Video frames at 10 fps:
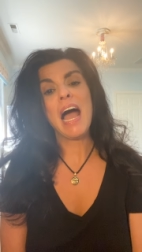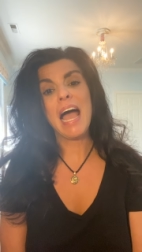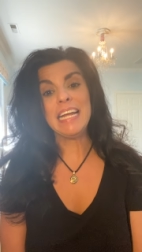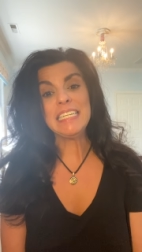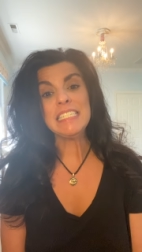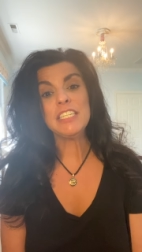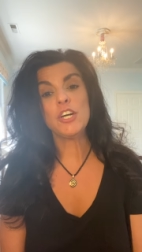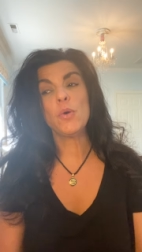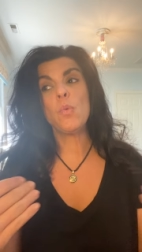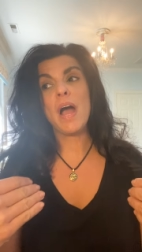I need to
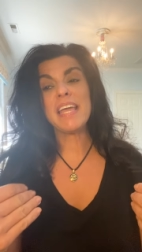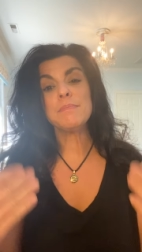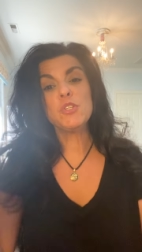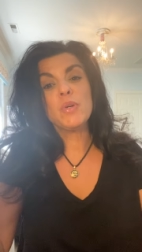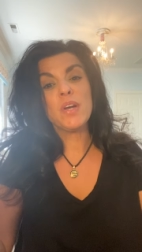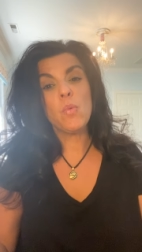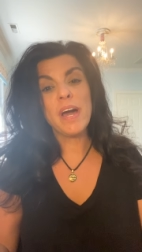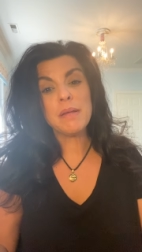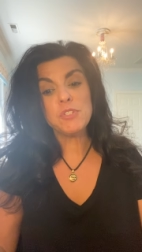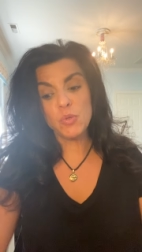know why I'm doing
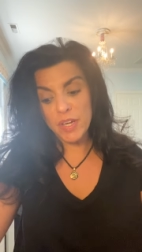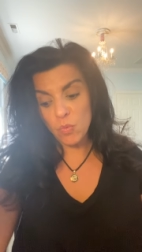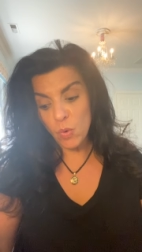what I'm doing